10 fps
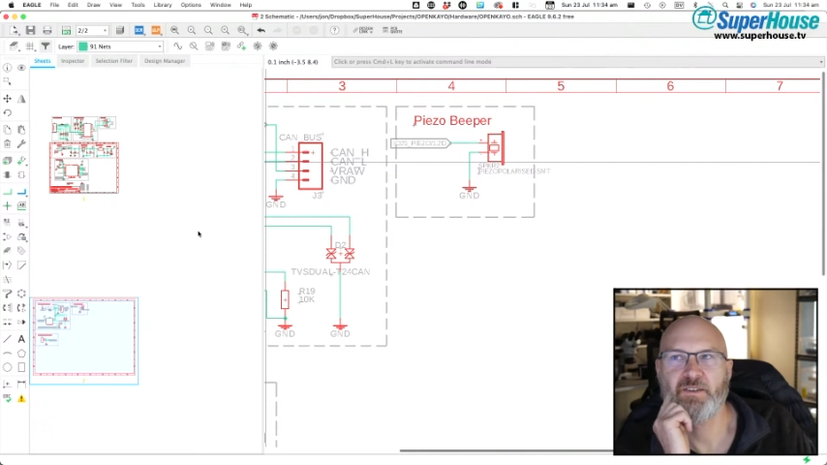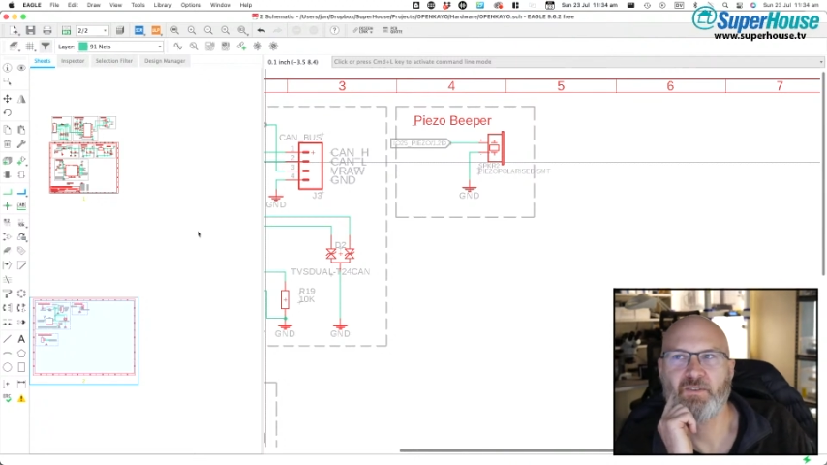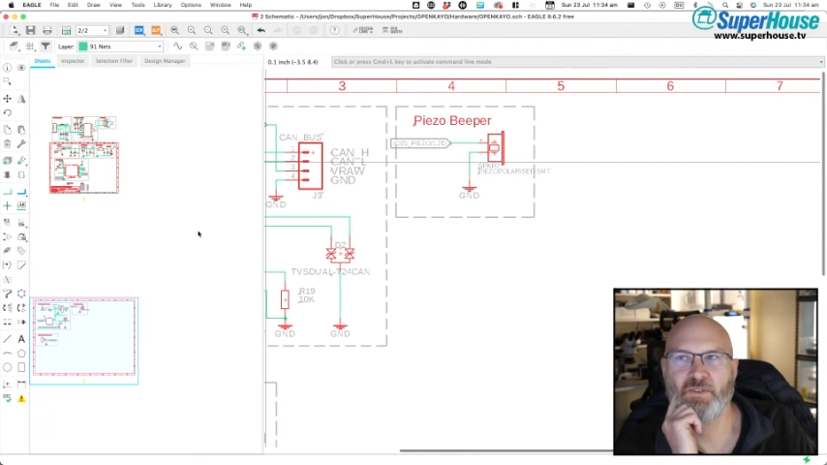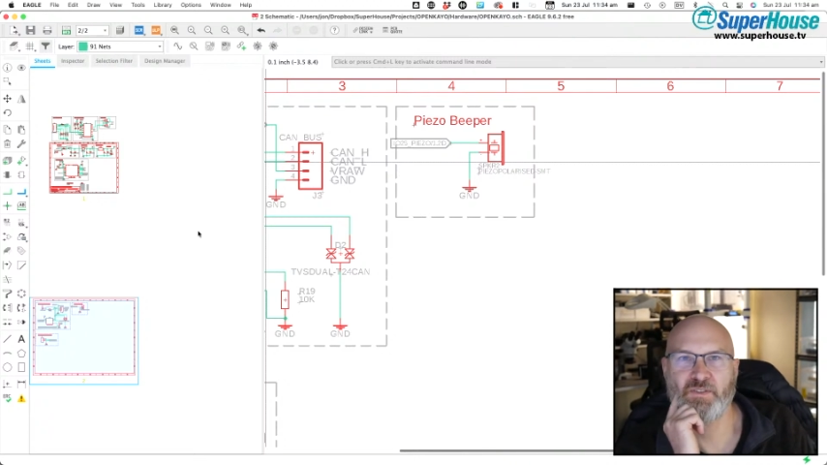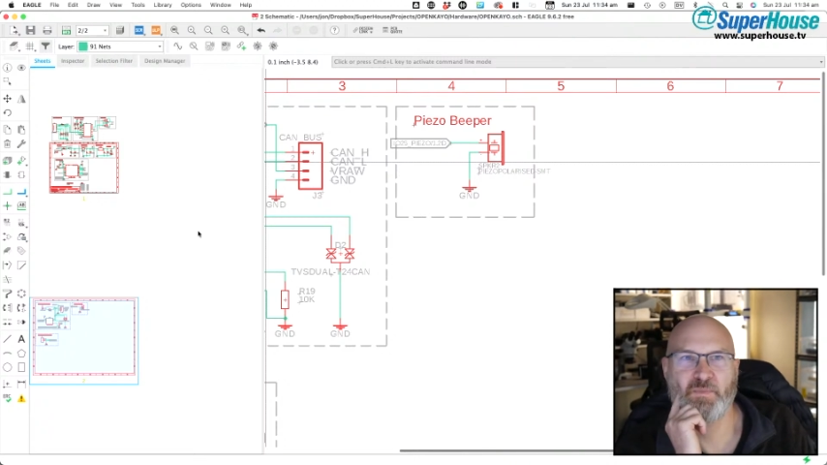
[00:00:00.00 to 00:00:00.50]

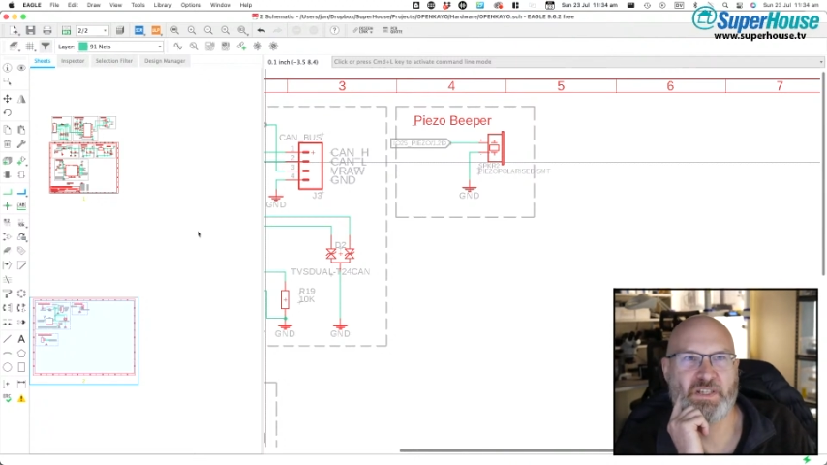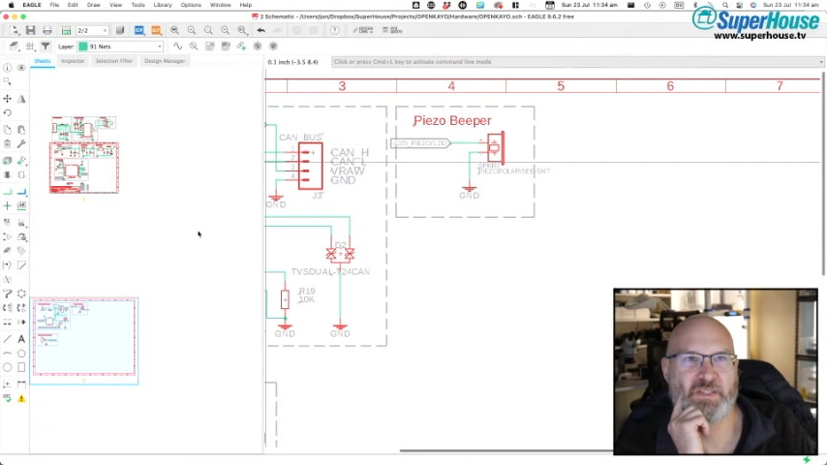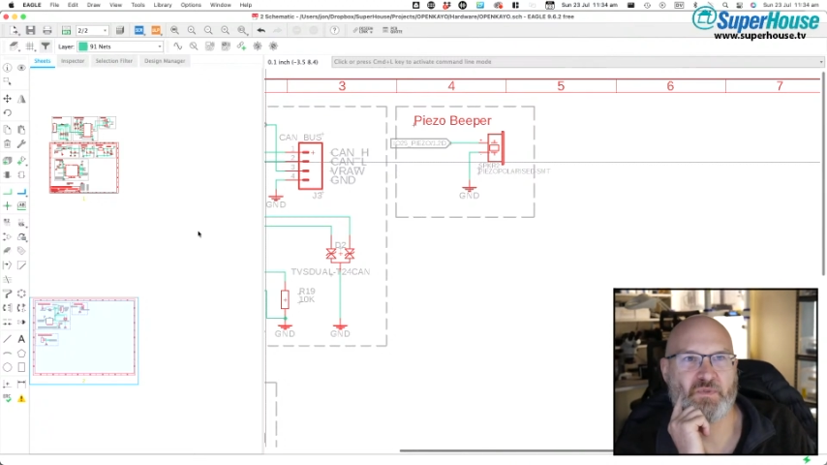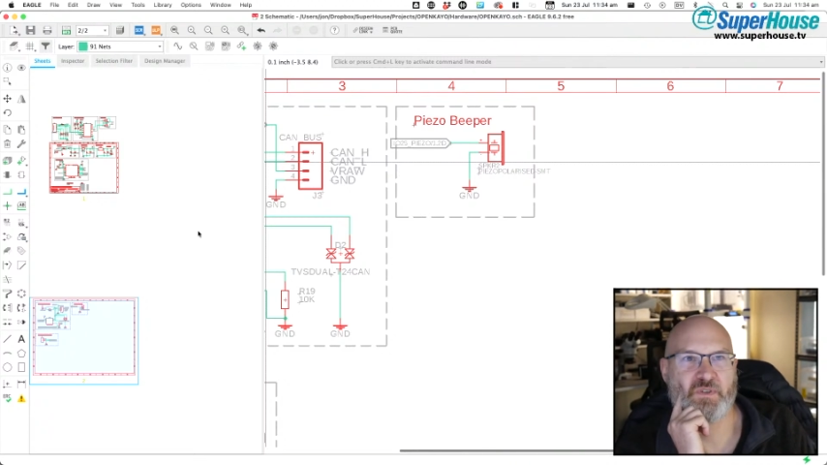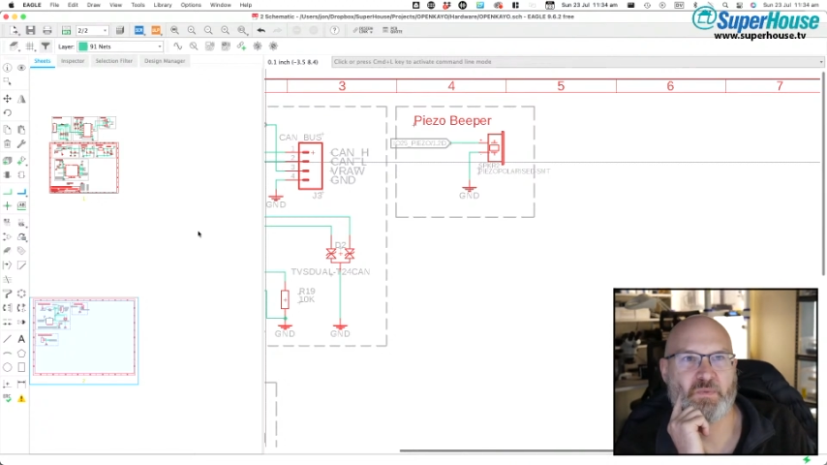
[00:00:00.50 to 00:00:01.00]
all of my
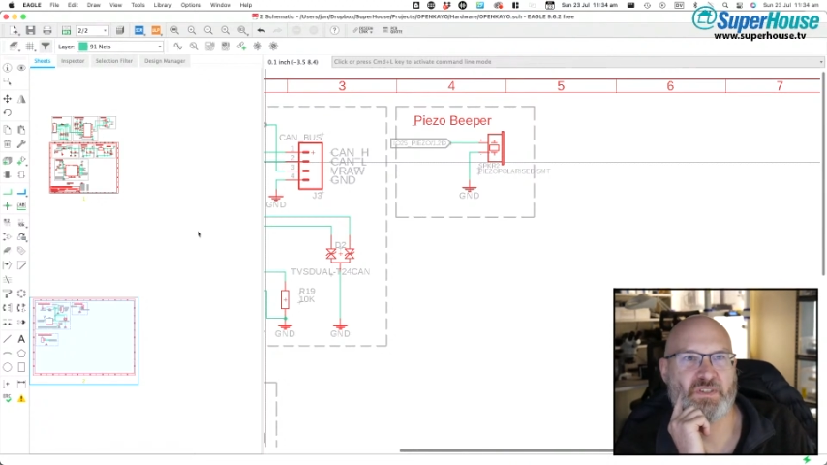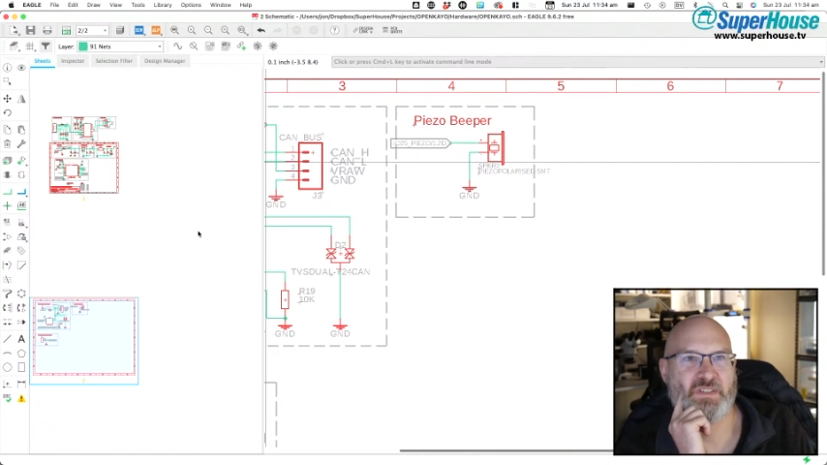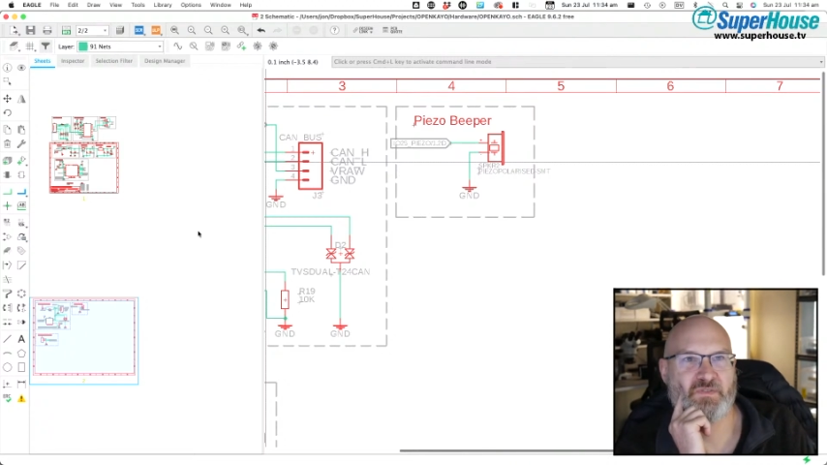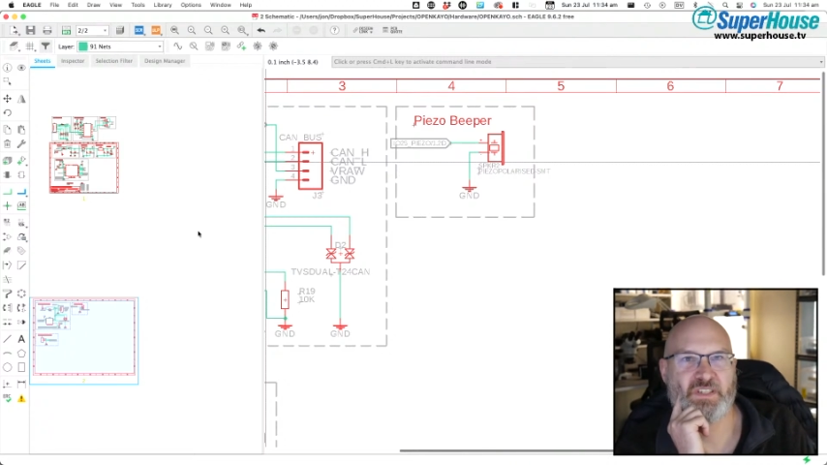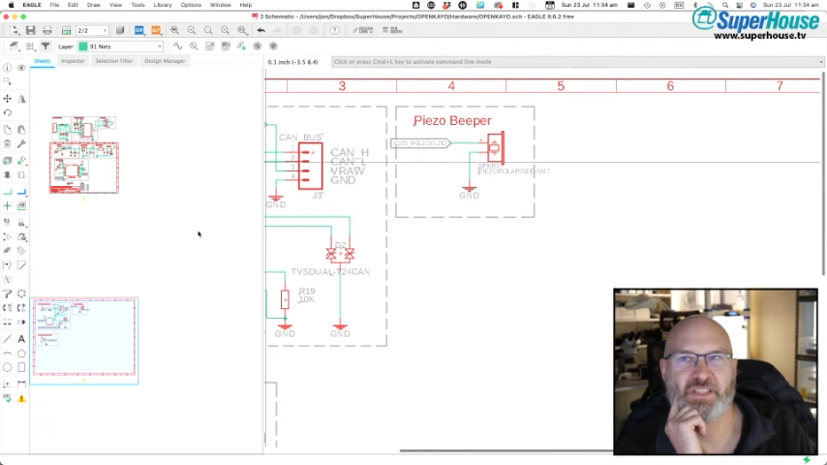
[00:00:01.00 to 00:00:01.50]
subscriptions
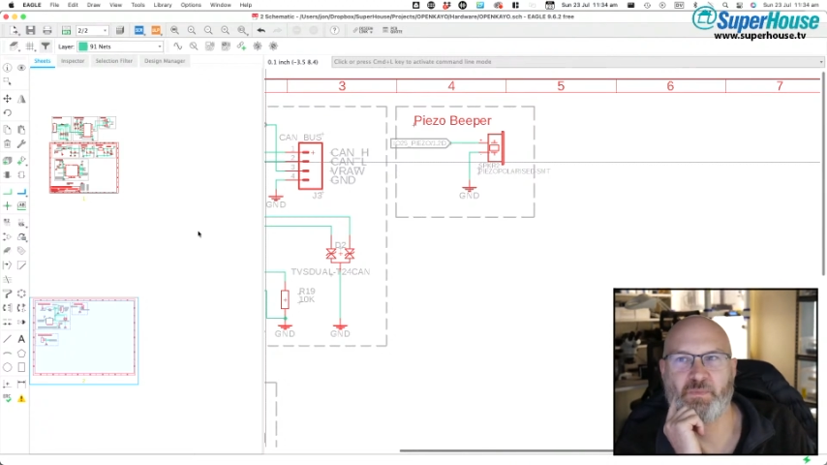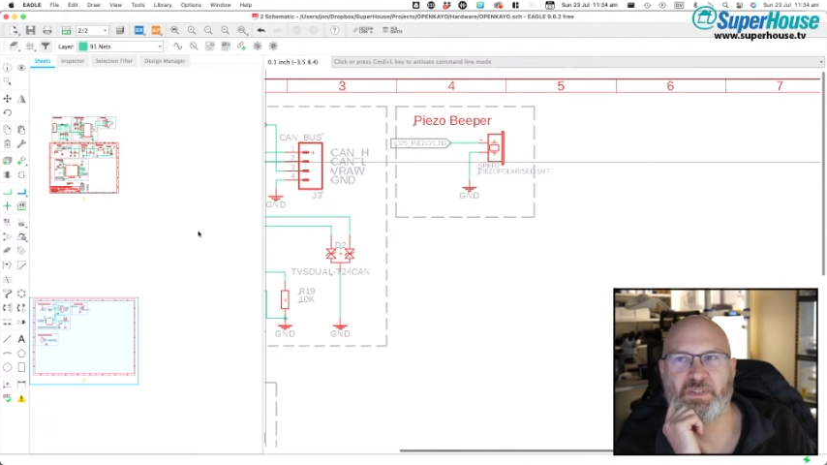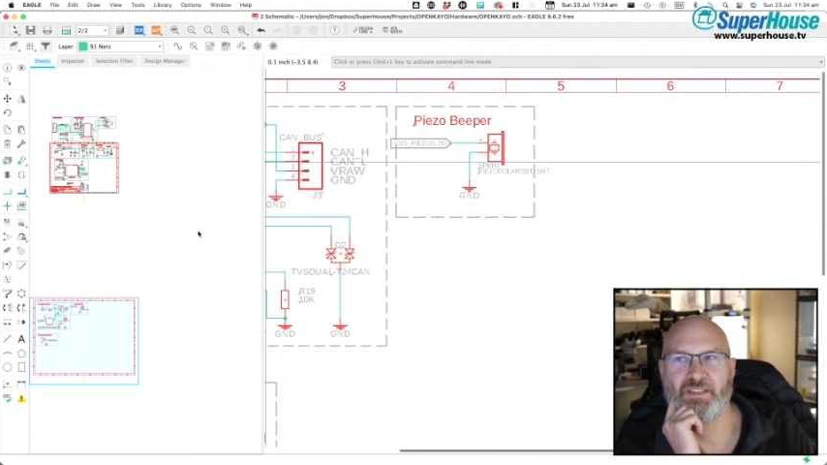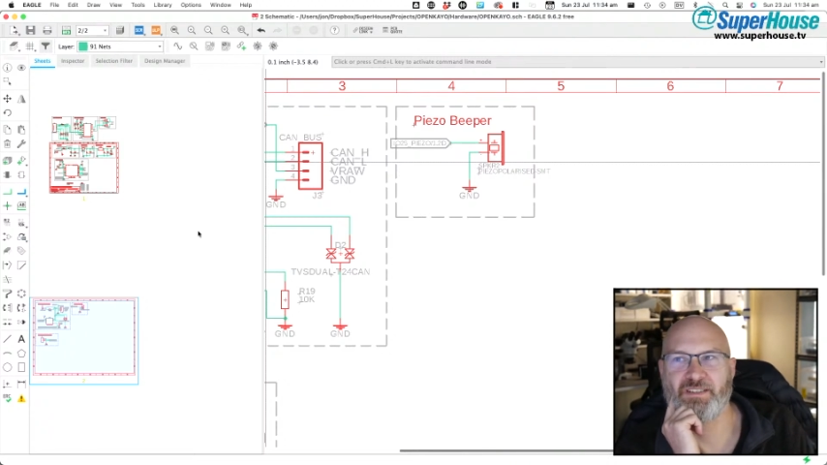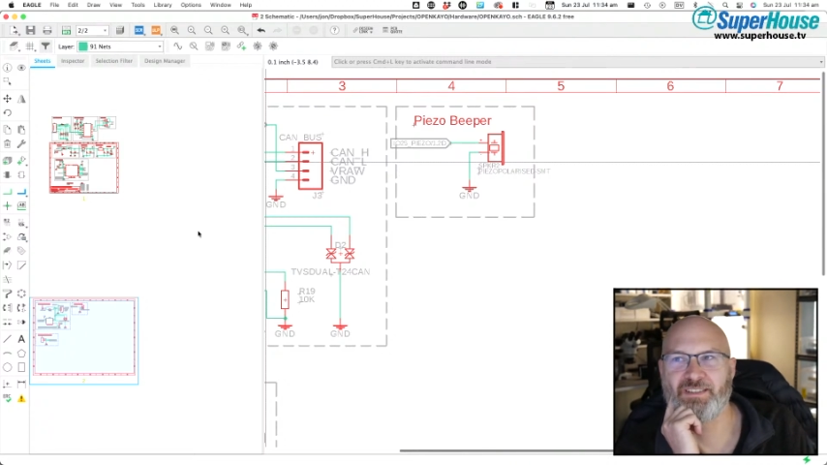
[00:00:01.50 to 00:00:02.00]
have
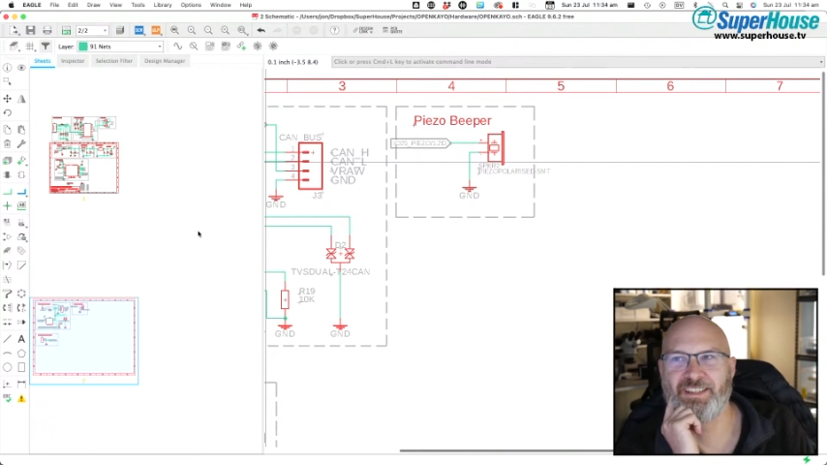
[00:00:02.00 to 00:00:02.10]
disappeared.